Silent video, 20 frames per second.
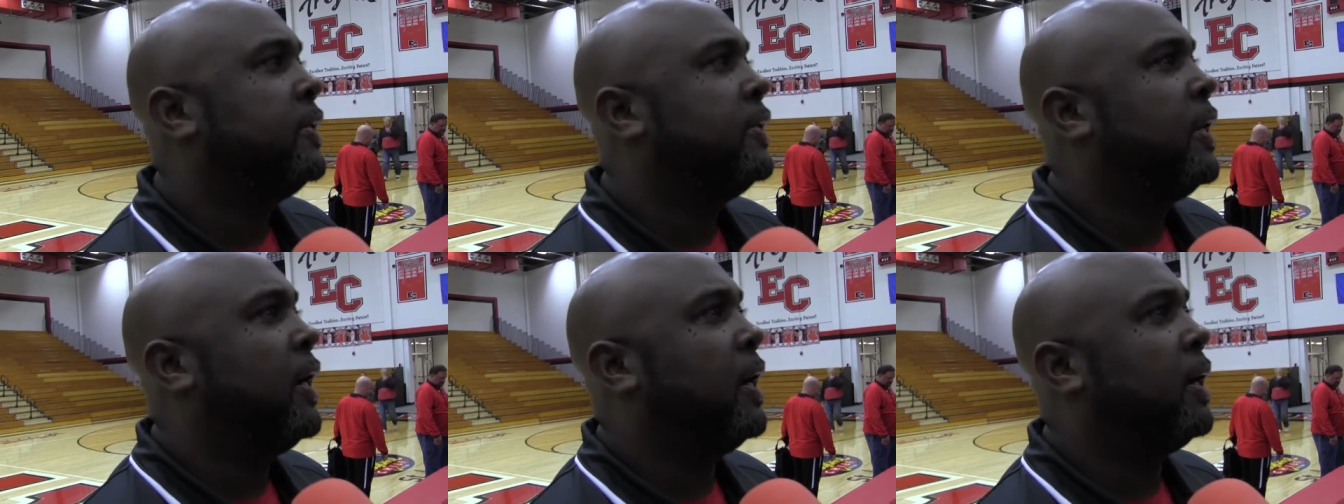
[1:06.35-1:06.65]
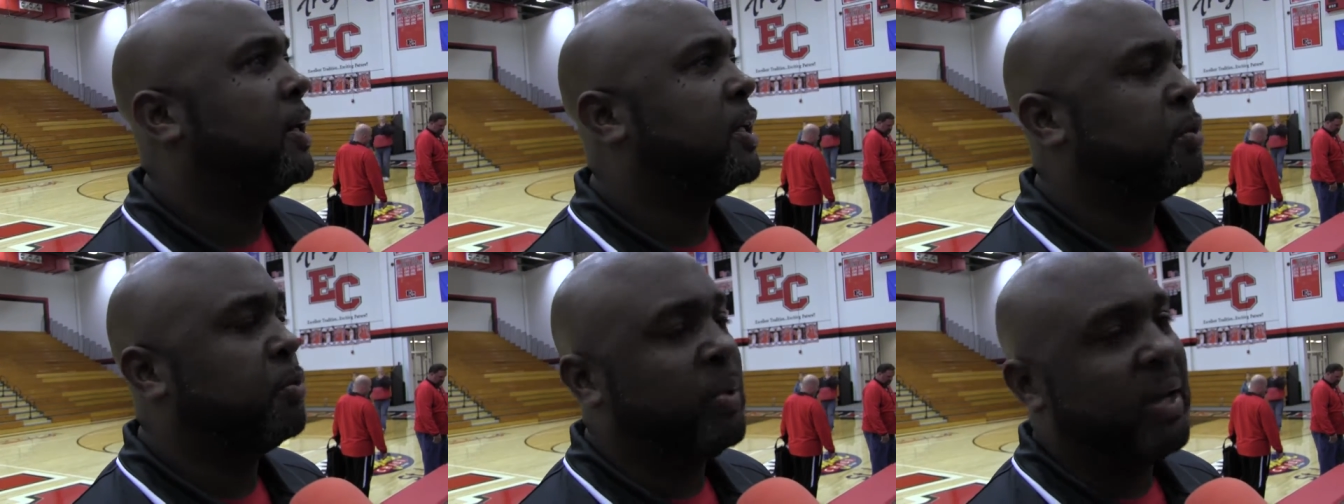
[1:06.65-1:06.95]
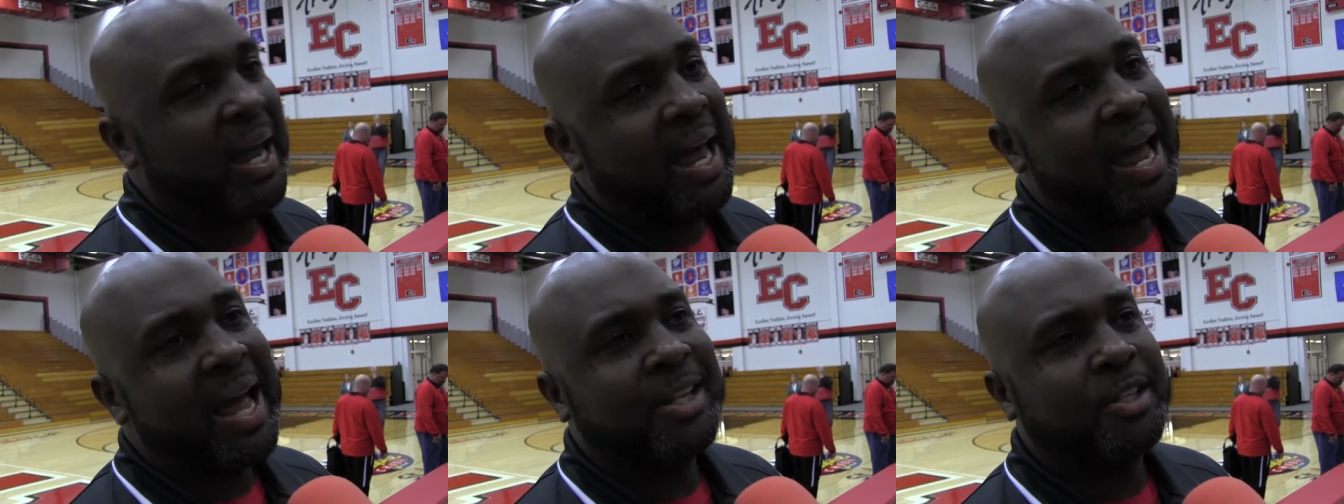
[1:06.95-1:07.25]
Because uh,
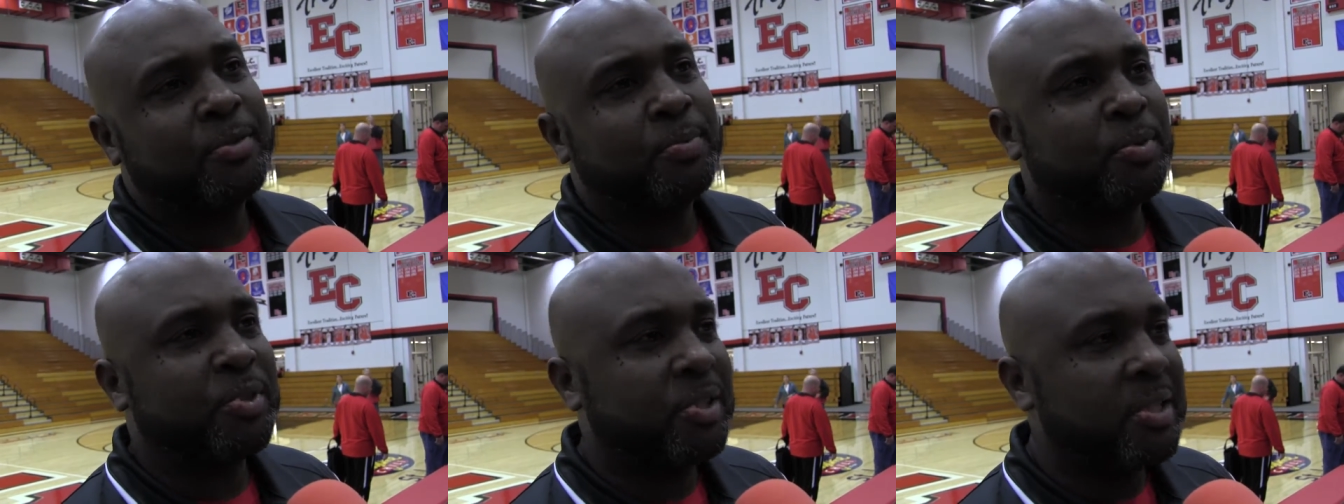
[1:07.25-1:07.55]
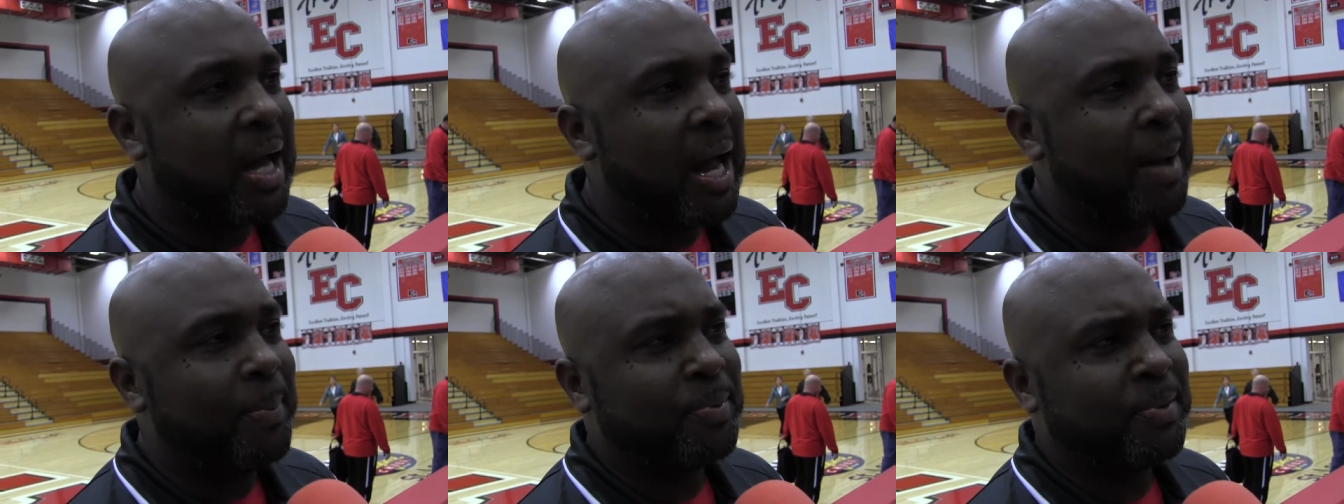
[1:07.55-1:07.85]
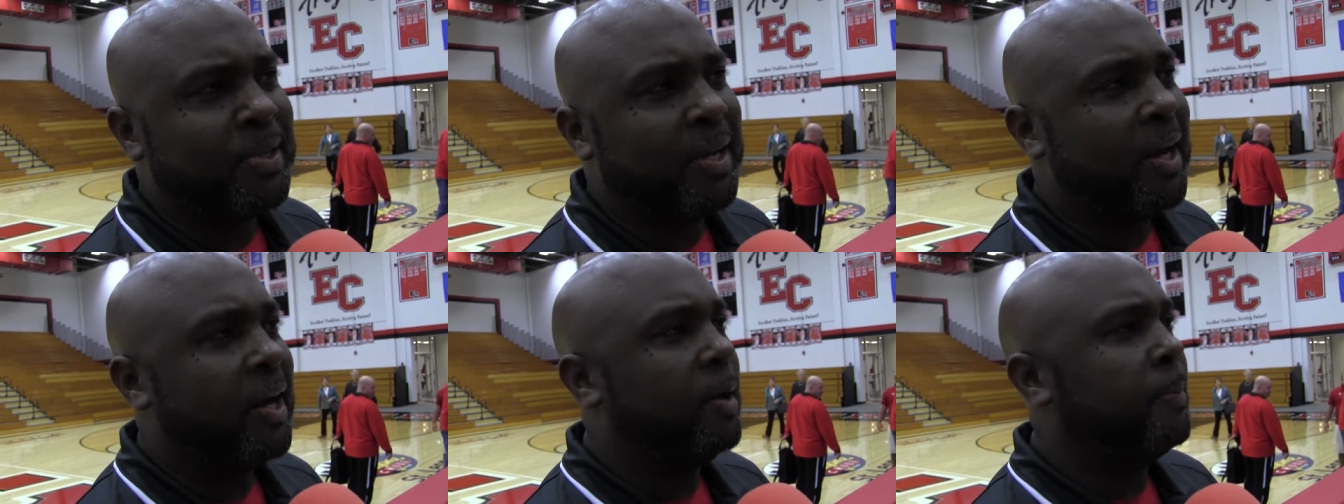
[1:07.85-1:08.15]
we had some
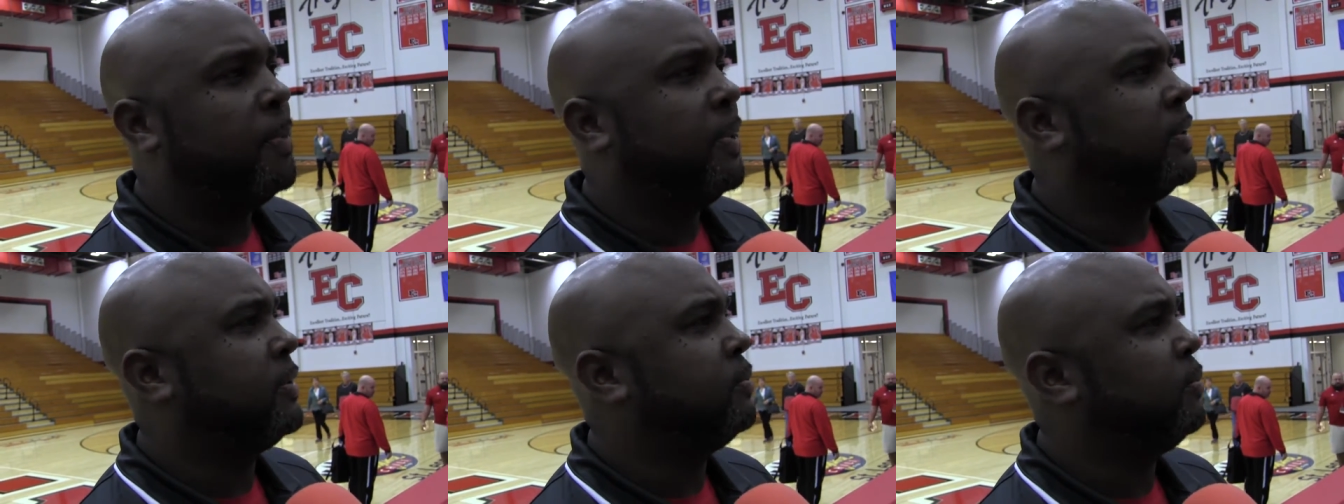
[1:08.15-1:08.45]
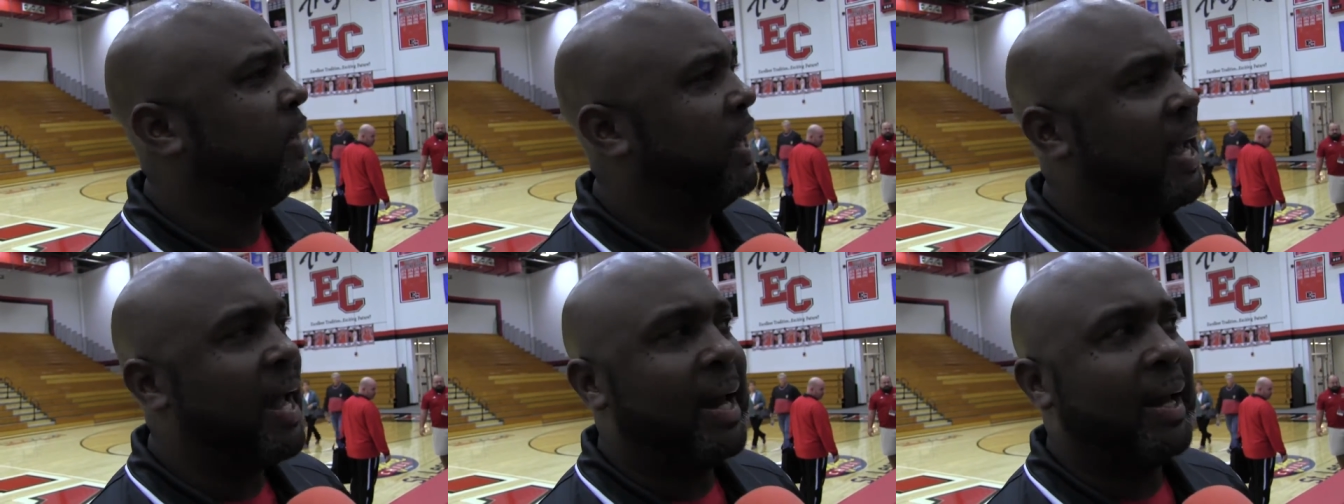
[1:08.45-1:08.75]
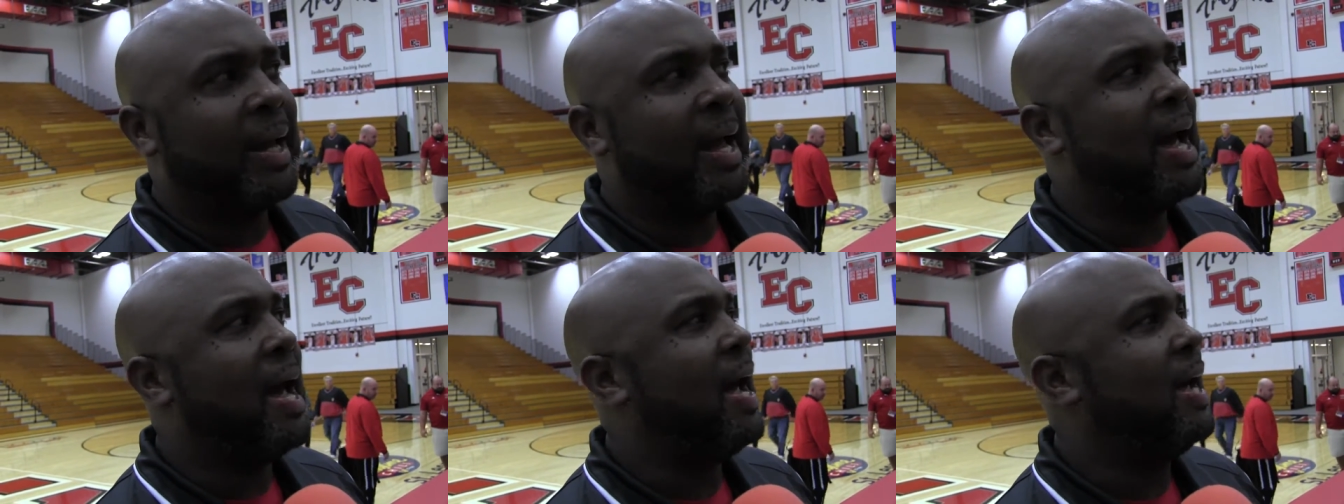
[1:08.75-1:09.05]
stops there, but we
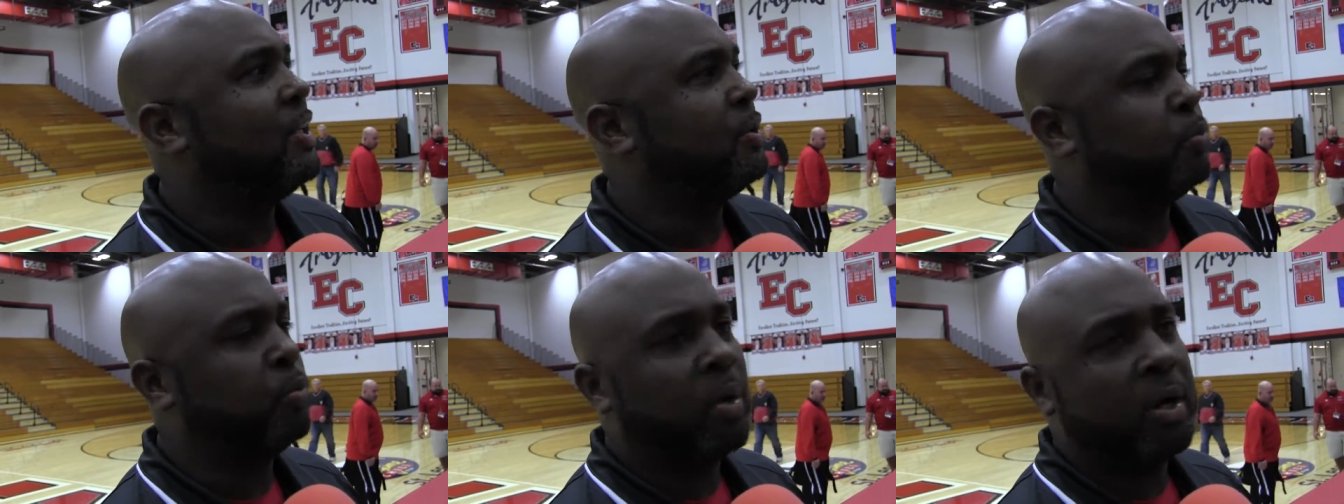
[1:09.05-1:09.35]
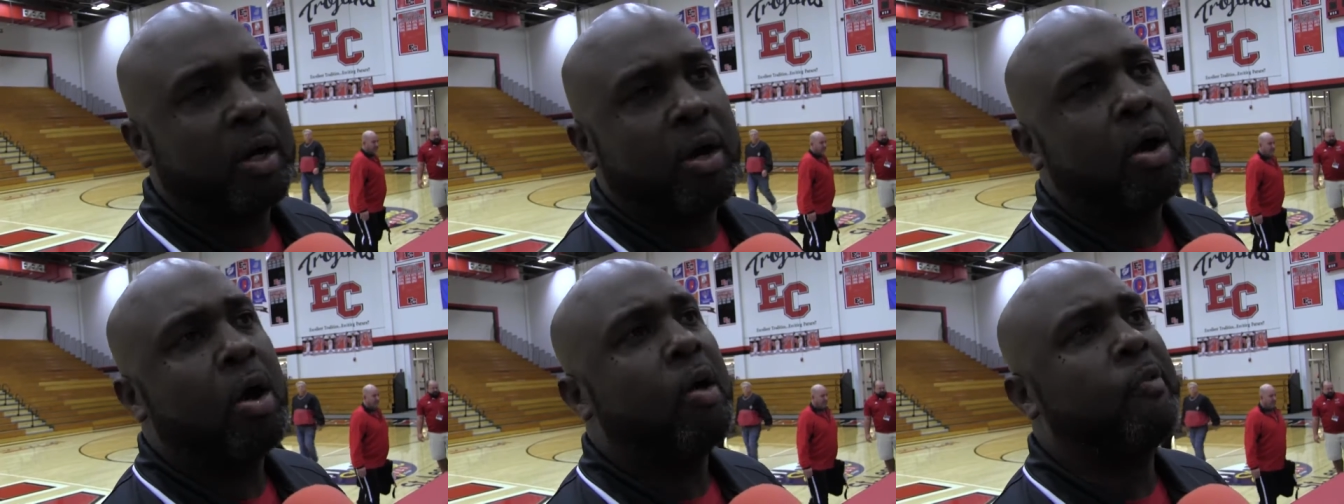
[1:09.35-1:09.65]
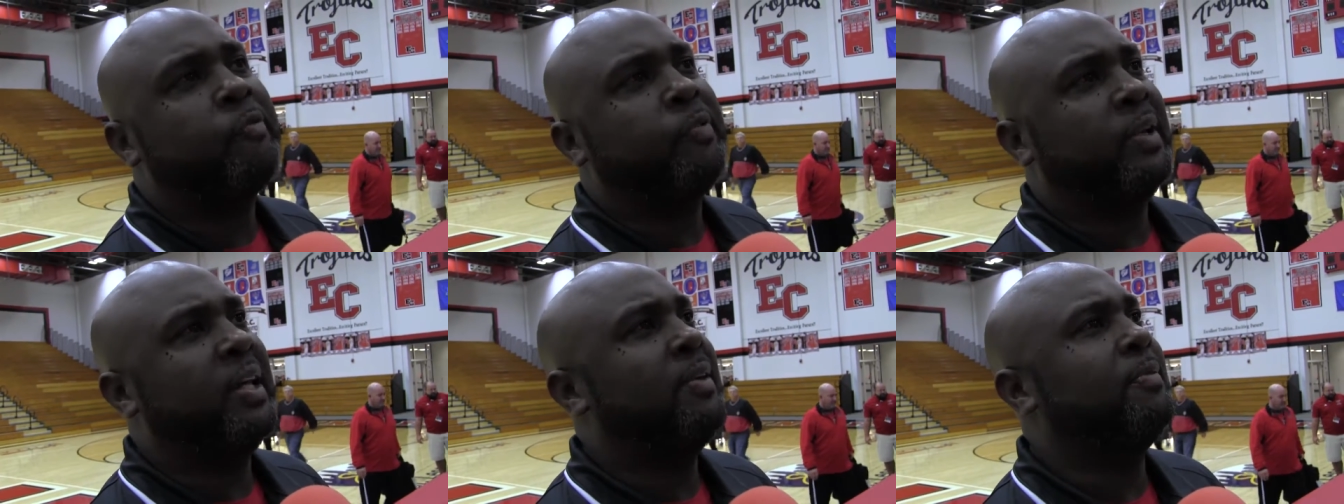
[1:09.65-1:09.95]
had guys running
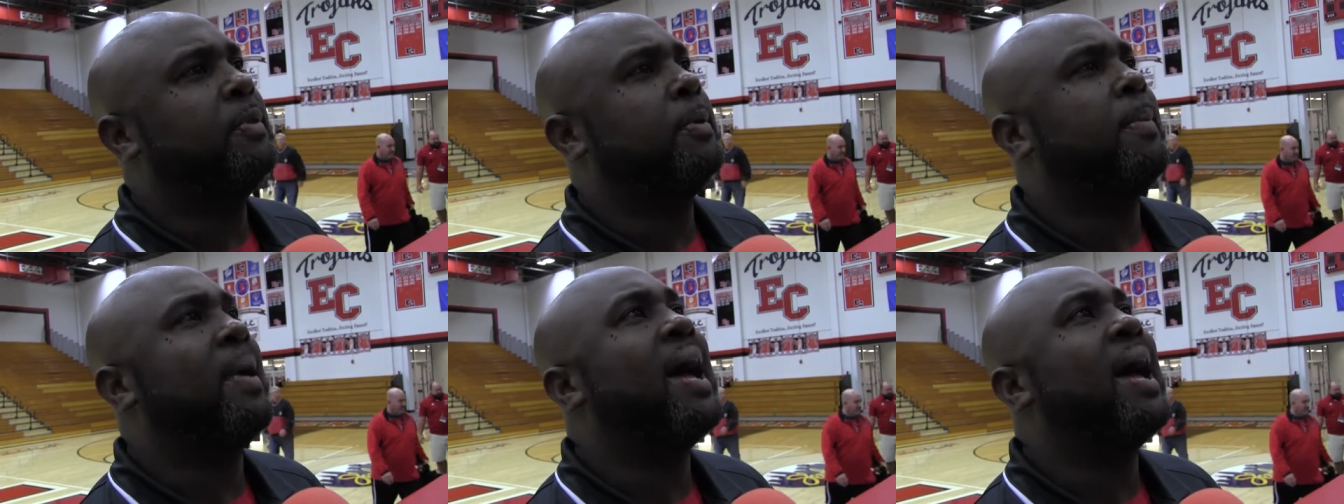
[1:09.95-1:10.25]
off, leaving the